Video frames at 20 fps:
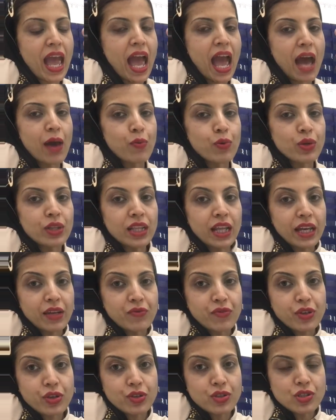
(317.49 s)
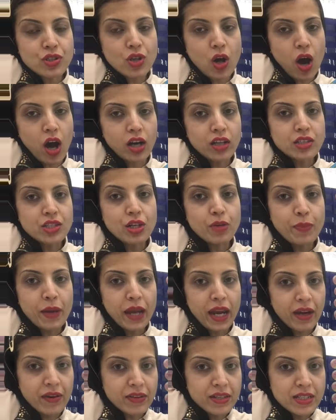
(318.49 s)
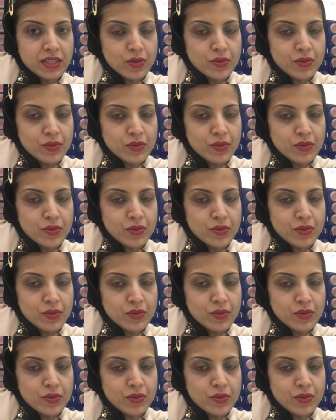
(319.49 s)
I would like for you to talk to your parents